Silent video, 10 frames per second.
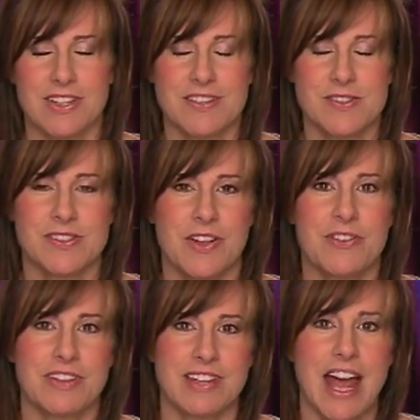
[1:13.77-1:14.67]
Okay, this is
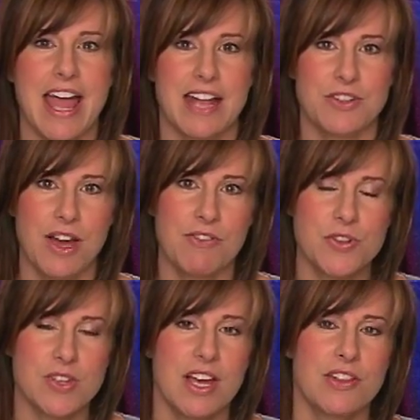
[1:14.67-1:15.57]
another thing that I had. You have
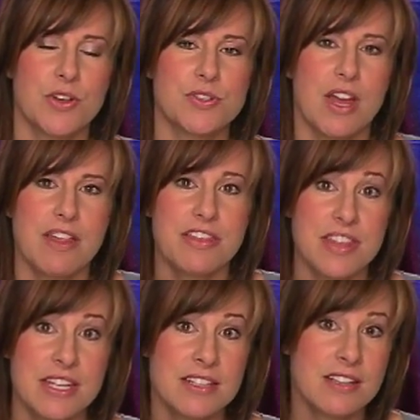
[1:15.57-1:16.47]
those those
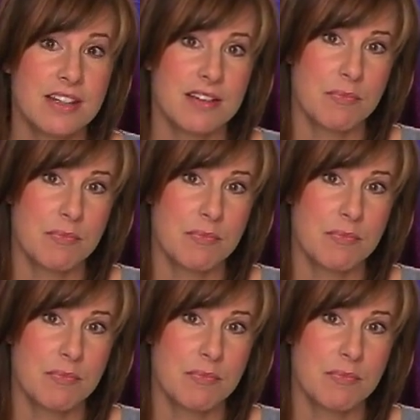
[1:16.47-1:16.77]
thin